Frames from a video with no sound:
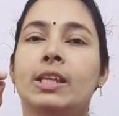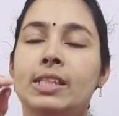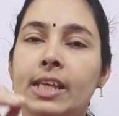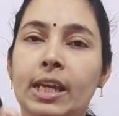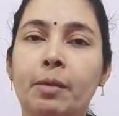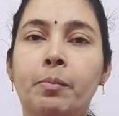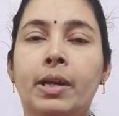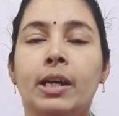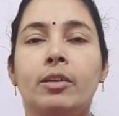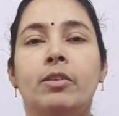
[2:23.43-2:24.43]
the same
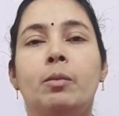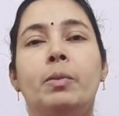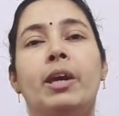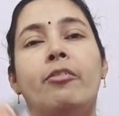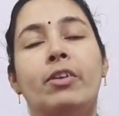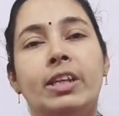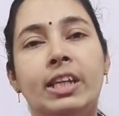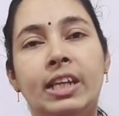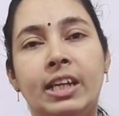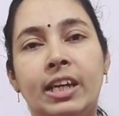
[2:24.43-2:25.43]
drug will be
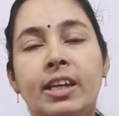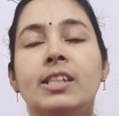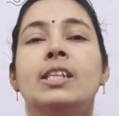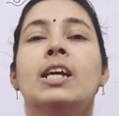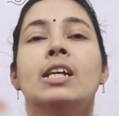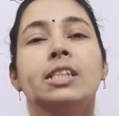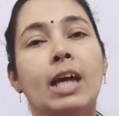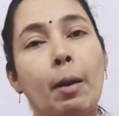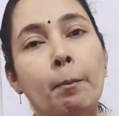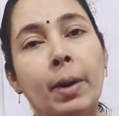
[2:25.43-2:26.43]
effective against
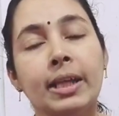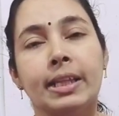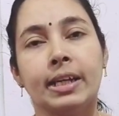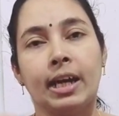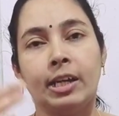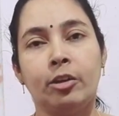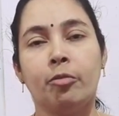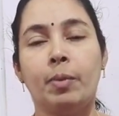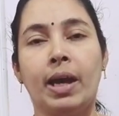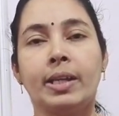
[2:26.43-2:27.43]
some other kind
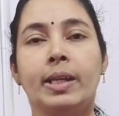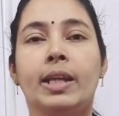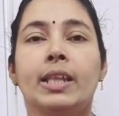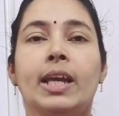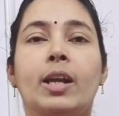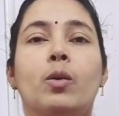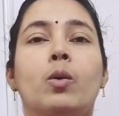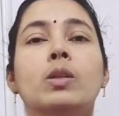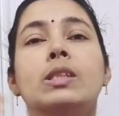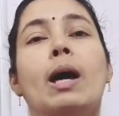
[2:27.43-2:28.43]
of bacteria that
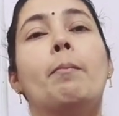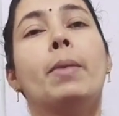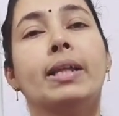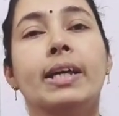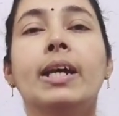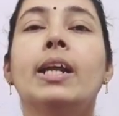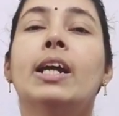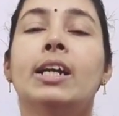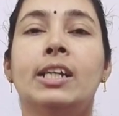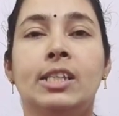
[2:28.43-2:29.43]
cause some other
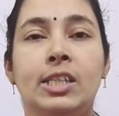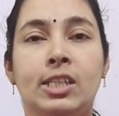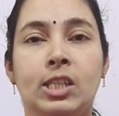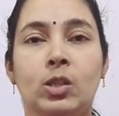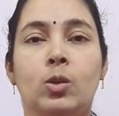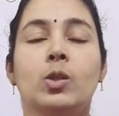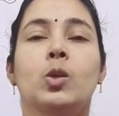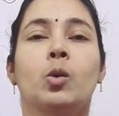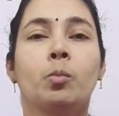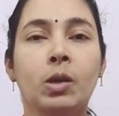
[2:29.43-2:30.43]
diseases
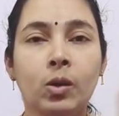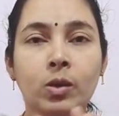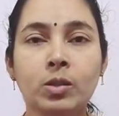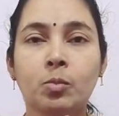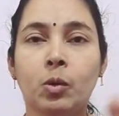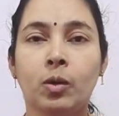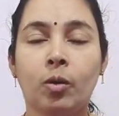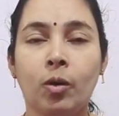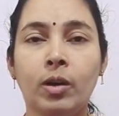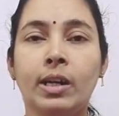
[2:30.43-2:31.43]
also, because
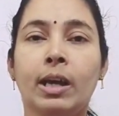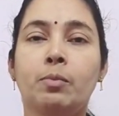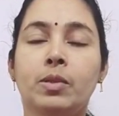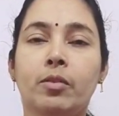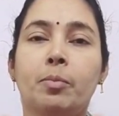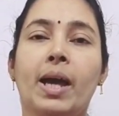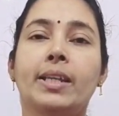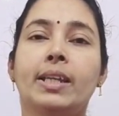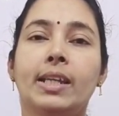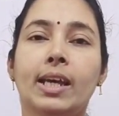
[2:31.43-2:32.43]
all types of
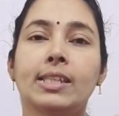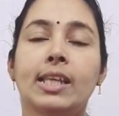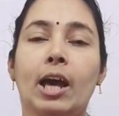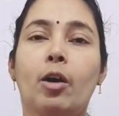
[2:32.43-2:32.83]
bacteria,